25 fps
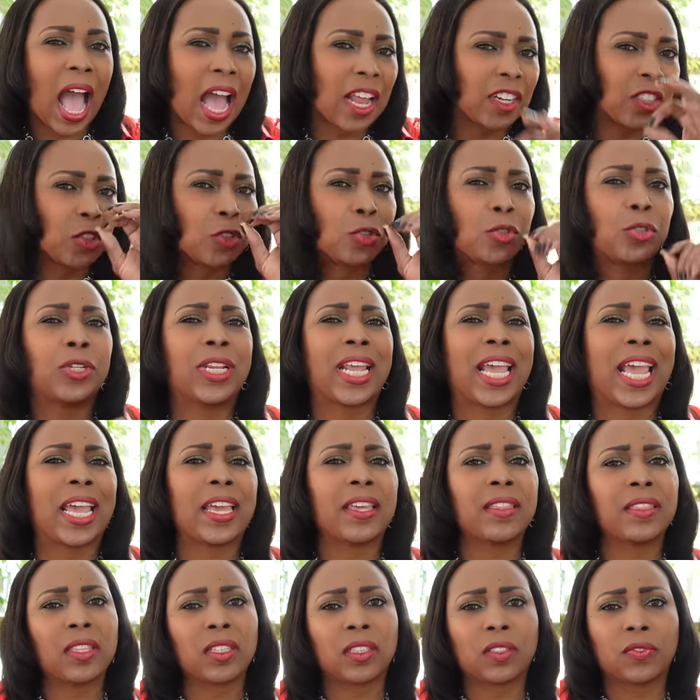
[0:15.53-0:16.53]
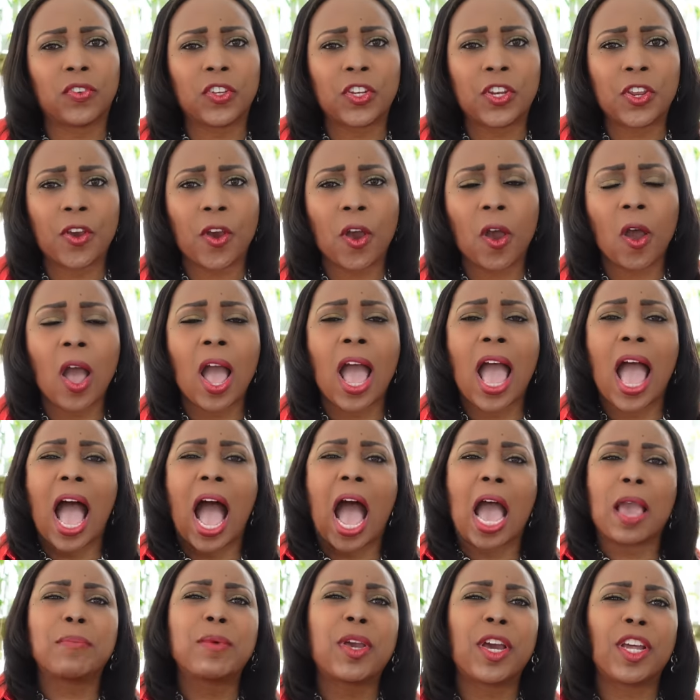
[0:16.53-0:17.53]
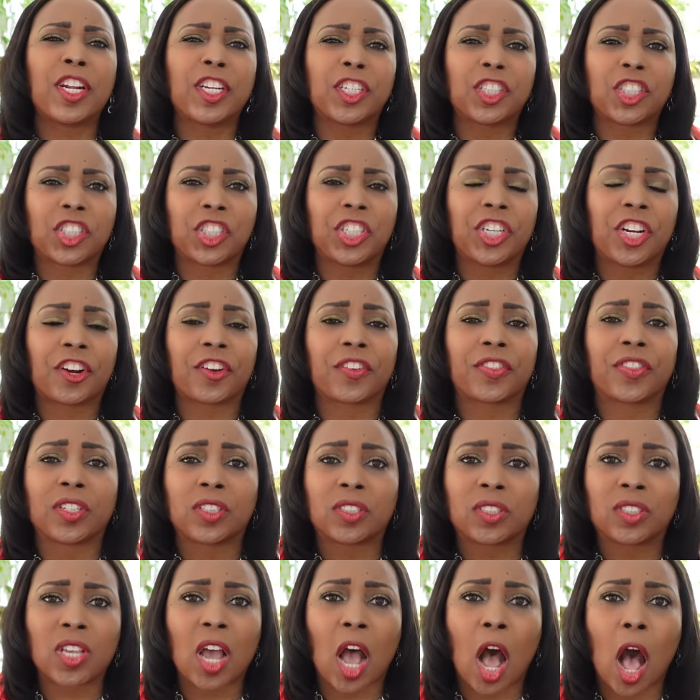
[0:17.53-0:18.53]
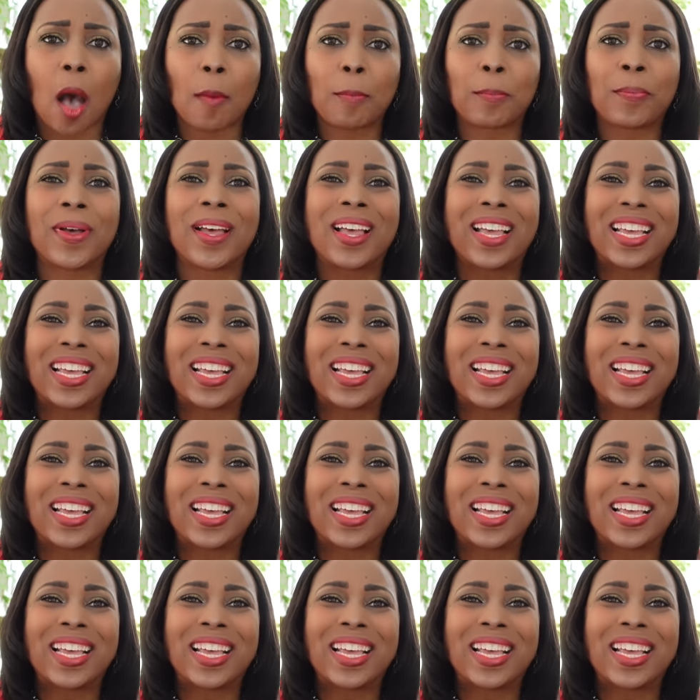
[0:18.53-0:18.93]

And today in this video, I'm gonna share the top